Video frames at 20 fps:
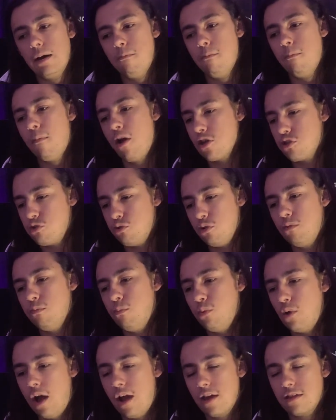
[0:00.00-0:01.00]
Mushroom
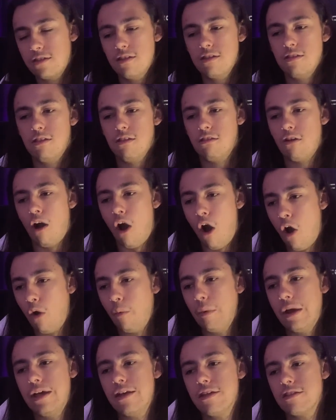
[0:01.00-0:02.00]
Proxies as
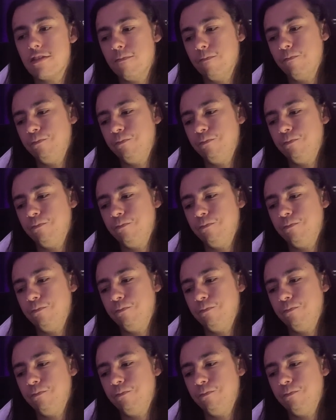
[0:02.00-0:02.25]
always.